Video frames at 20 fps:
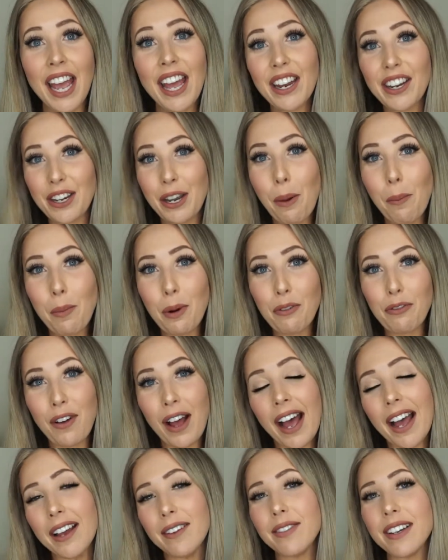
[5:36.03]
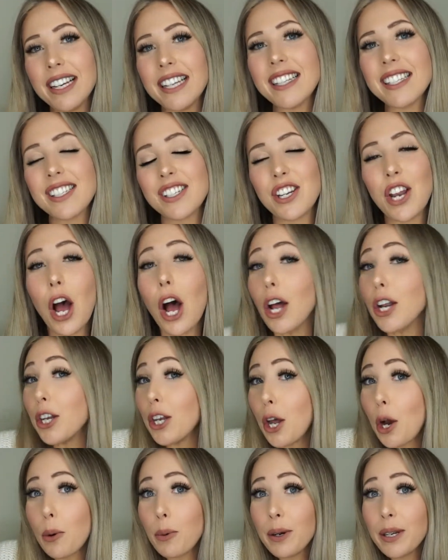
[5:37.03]
Number 5 is not
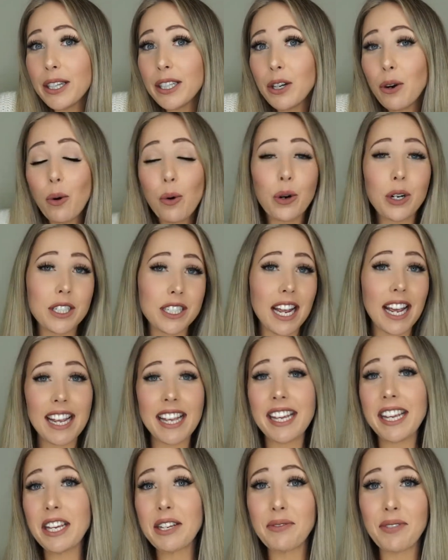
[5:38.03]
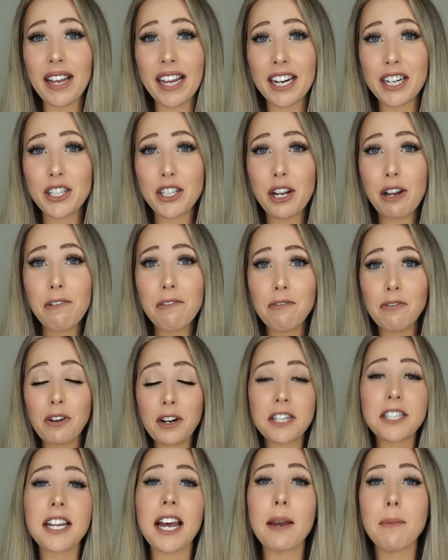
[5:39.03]
knowing or taking advantage of
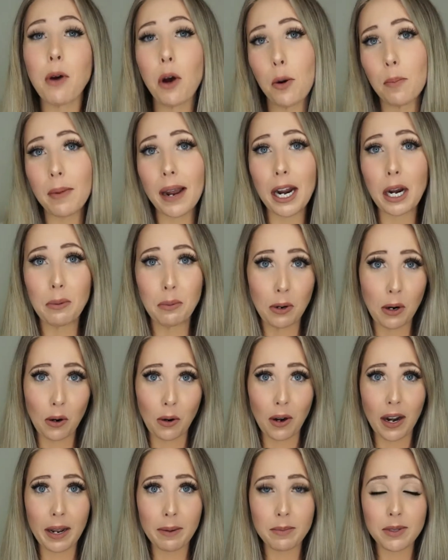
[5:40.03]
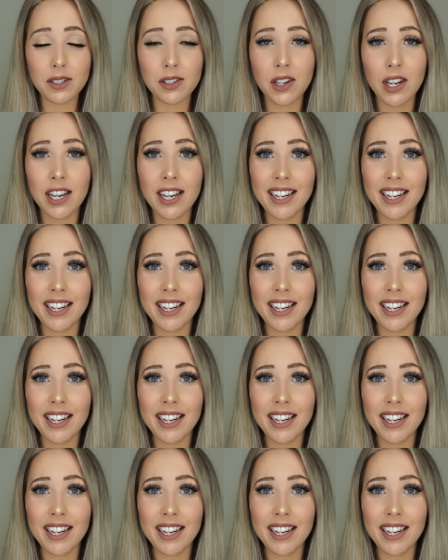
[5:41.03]
first-time homebuyer programs.